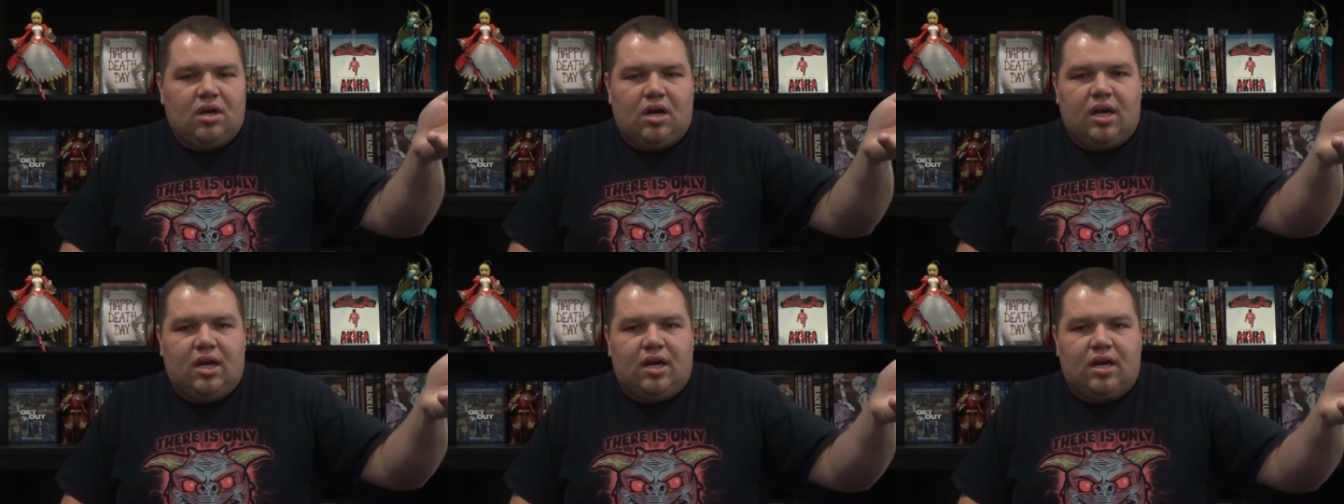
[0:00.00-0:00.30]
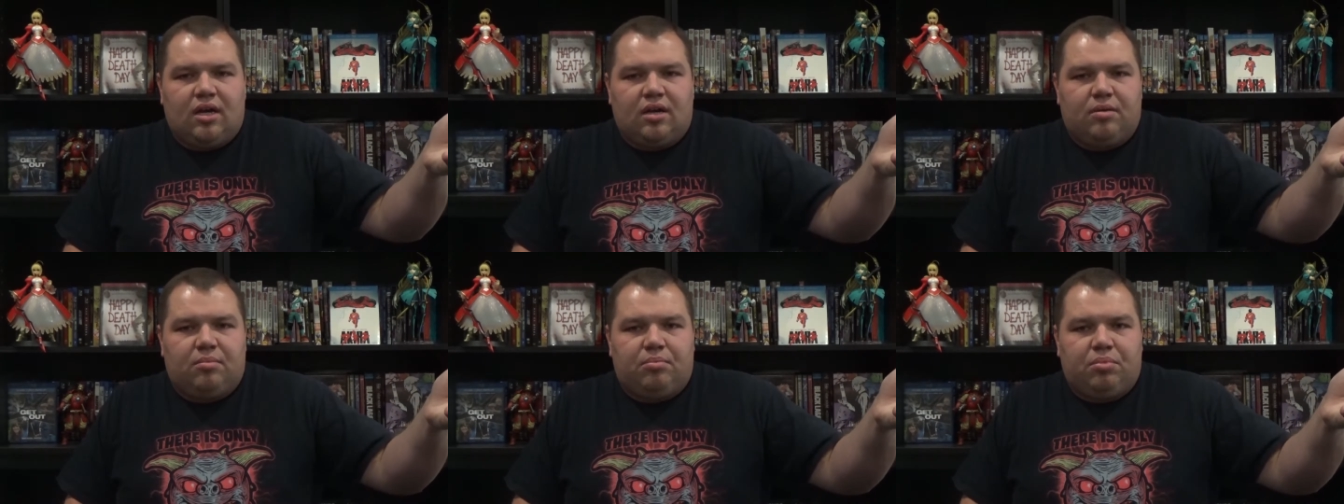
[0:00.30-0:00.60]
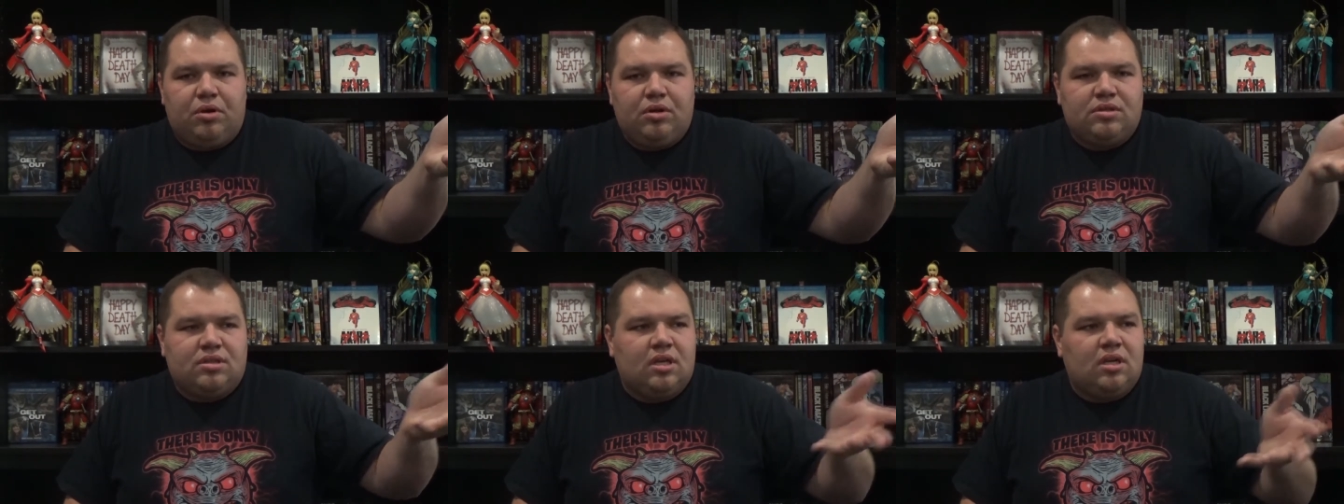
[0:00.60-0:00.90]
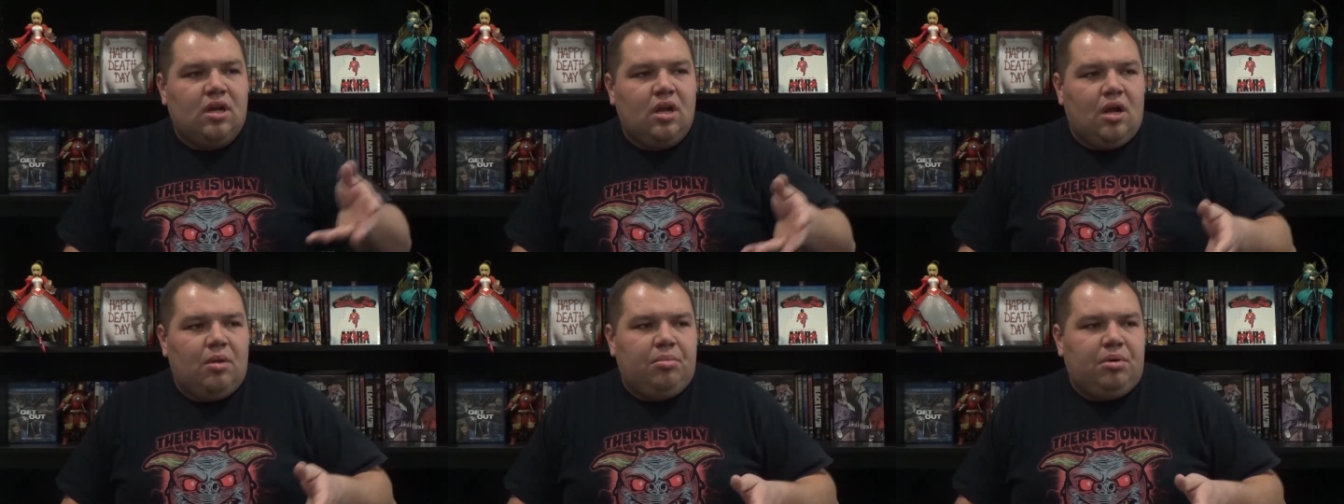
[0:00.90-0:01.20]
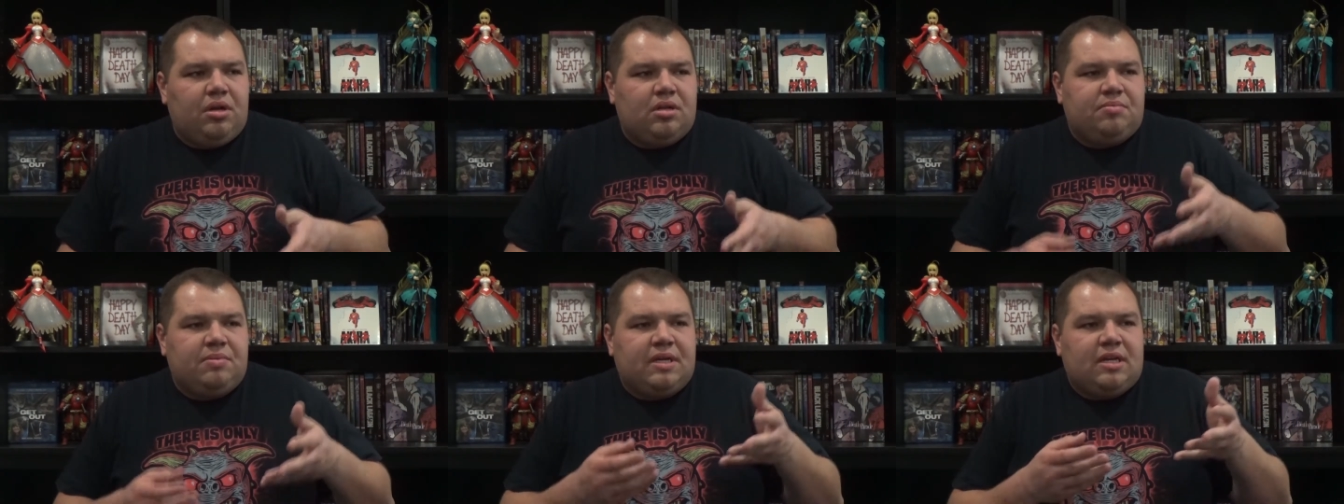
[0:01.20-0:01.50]
uh, person,
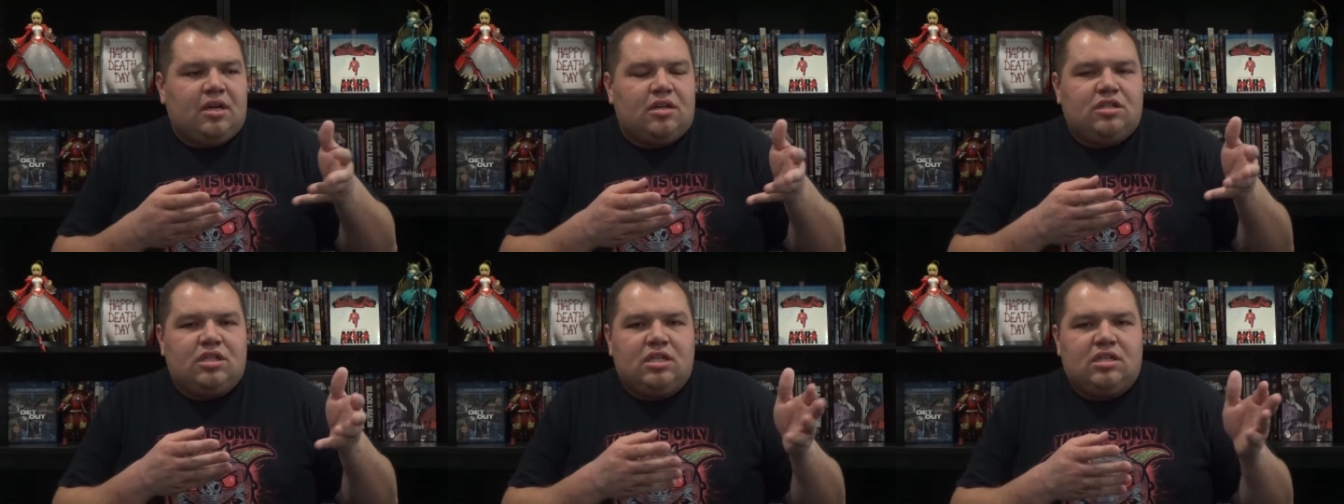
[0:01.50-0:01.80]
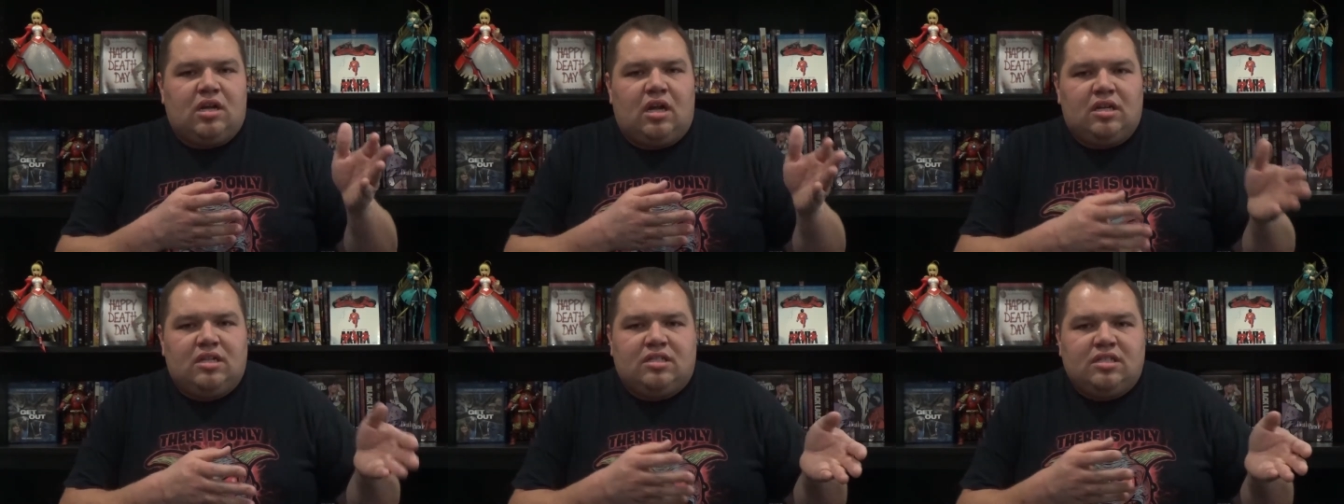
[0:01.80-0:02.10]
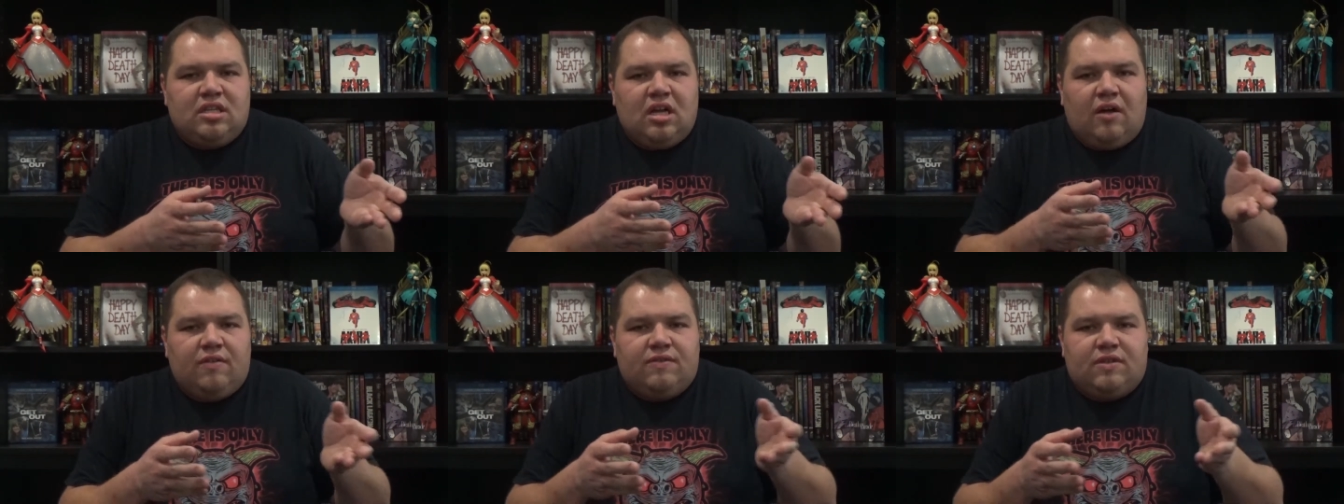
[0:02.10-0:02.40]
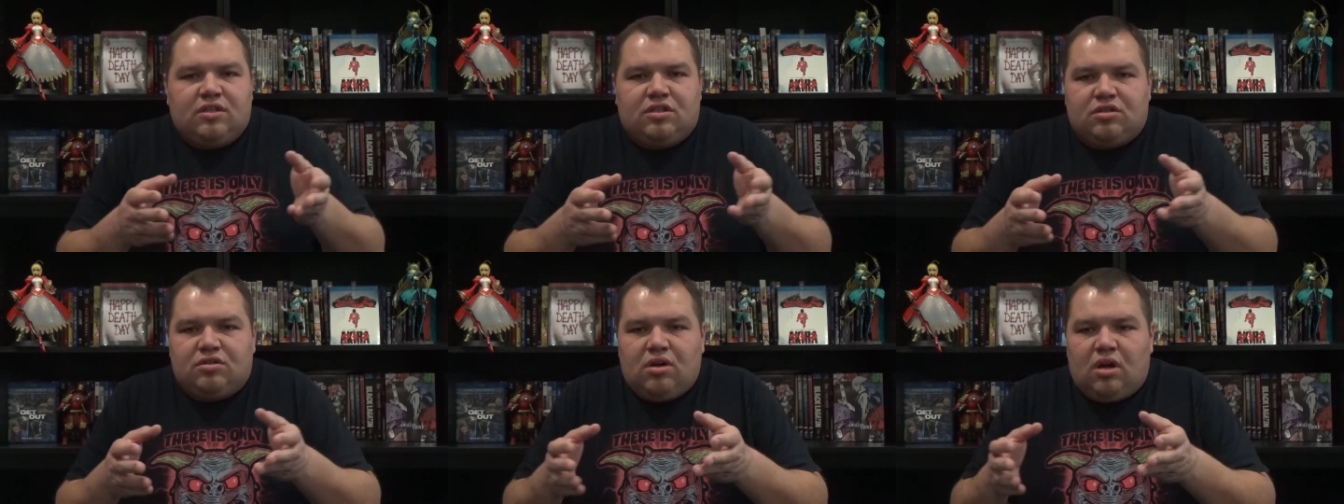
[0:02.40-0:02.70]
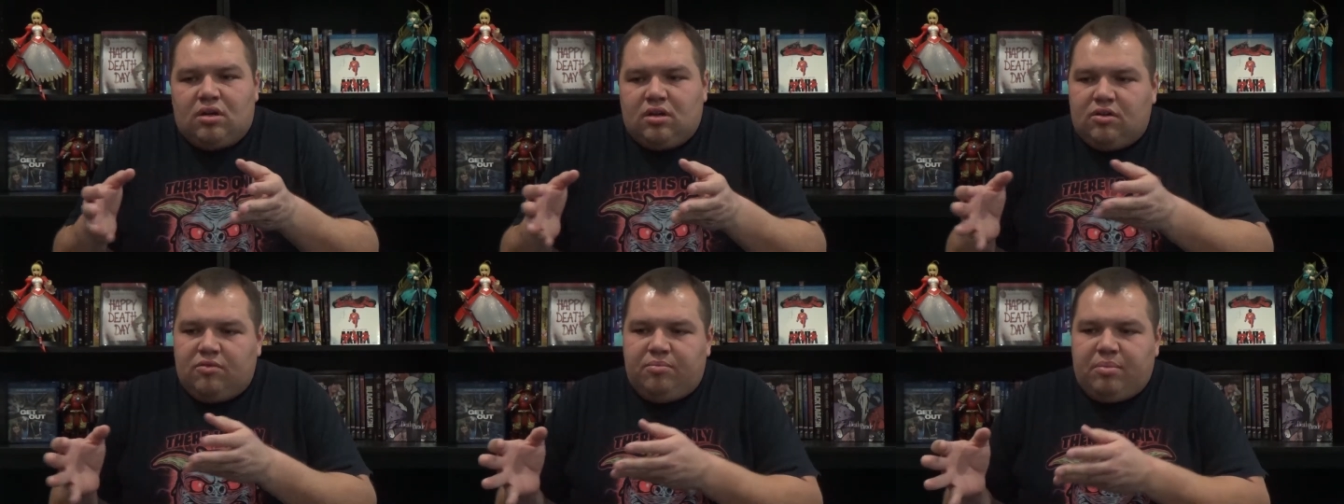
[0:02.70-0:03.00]
but it's because she's on a self
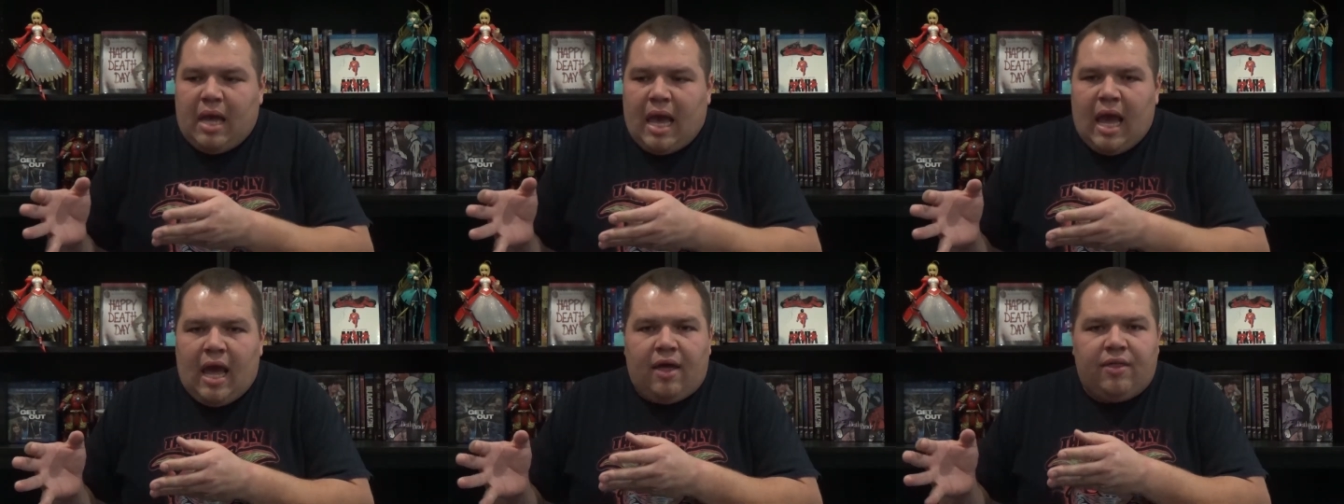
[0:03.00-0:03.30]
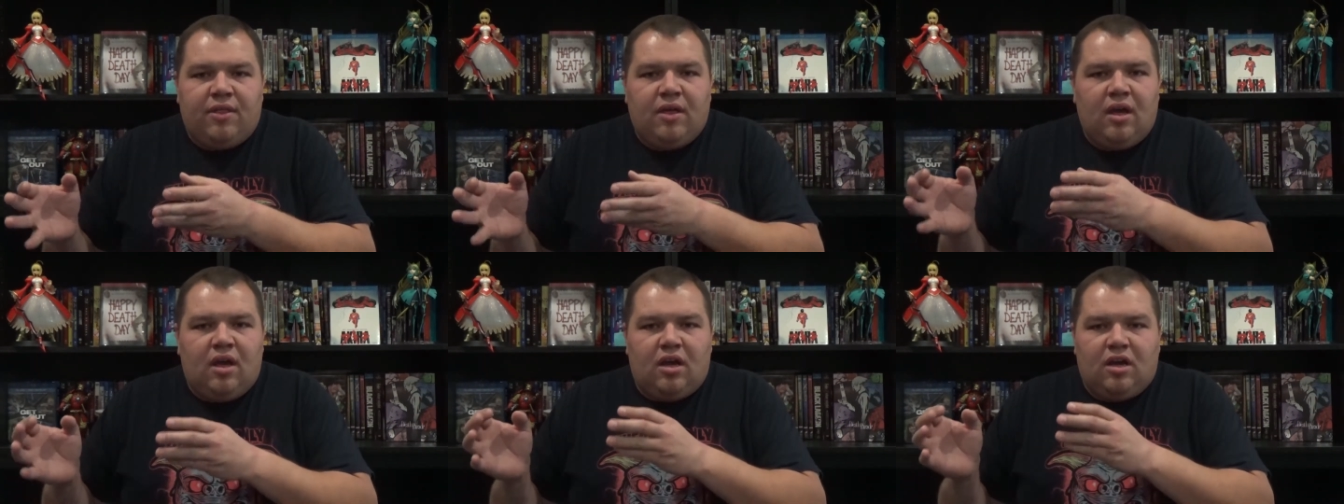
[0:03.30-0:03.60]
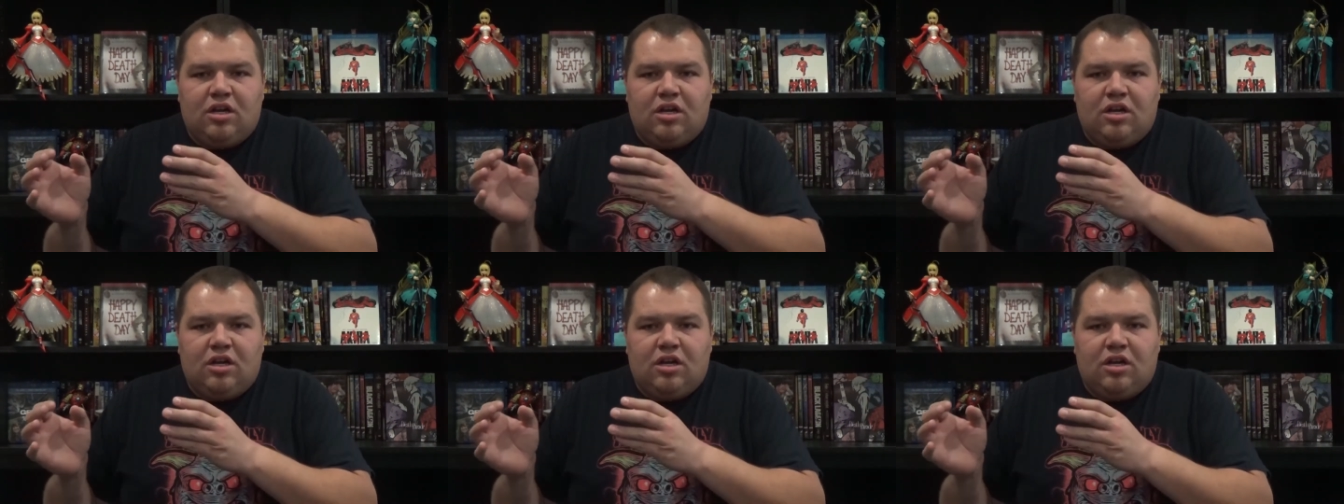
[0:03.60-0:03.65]
destructive path